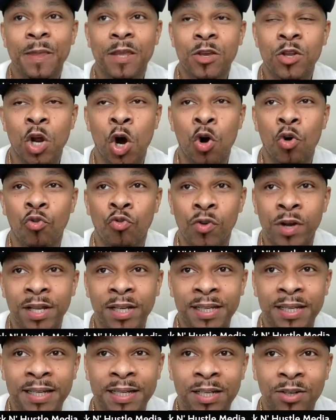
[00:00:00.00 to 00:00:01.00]

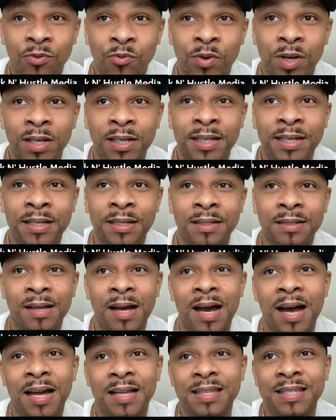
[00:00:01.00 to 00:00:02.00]
really, really
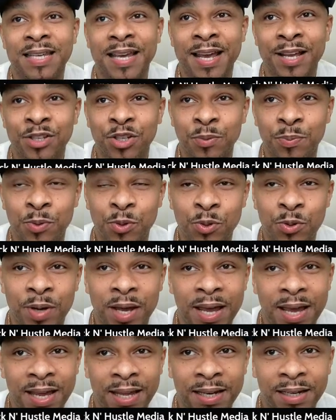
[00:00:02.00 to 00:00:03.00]
tangible
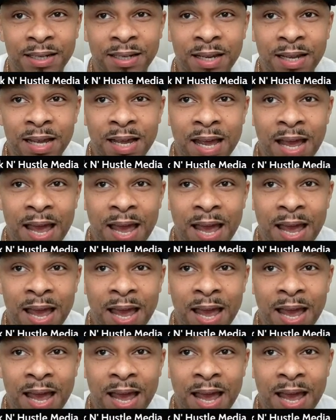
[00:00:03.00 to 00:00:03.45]
and